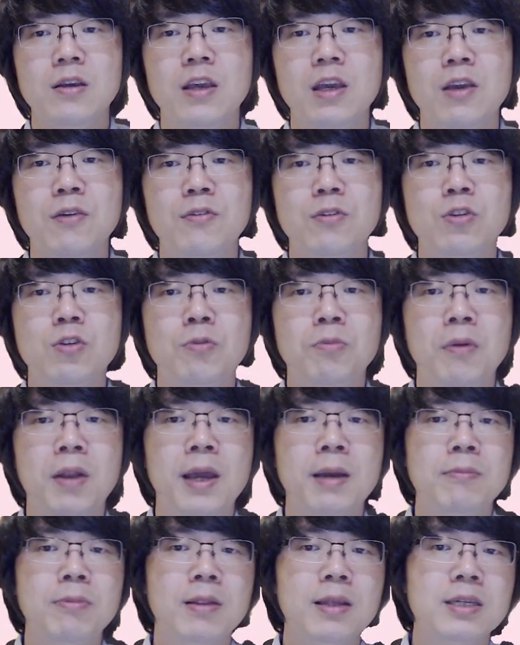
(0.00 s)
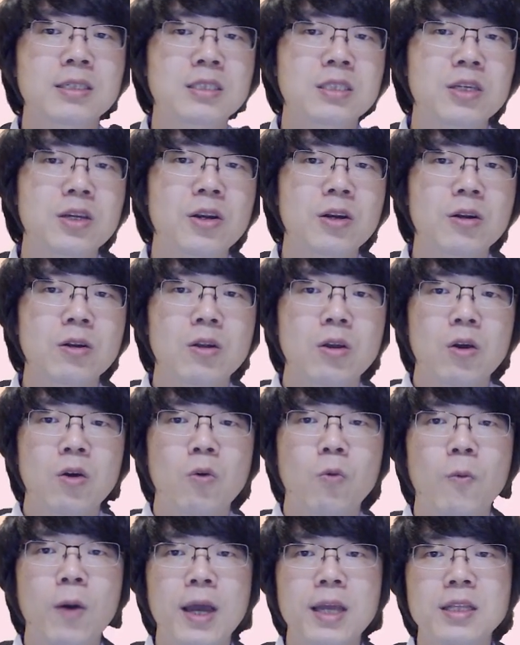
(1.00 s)
even though black plays here,
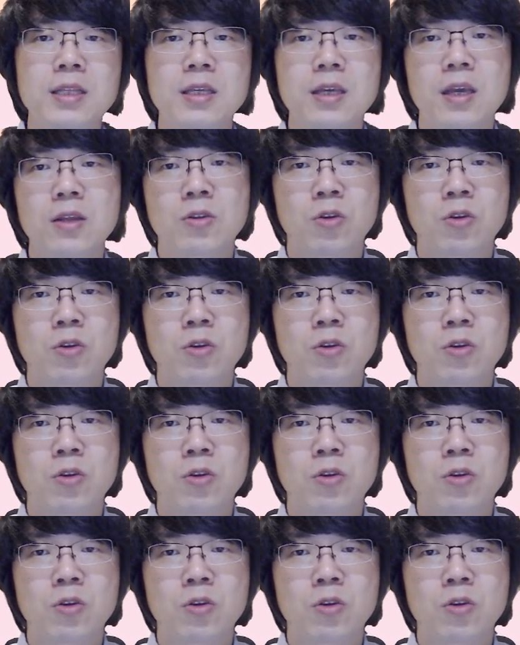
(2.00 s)
white can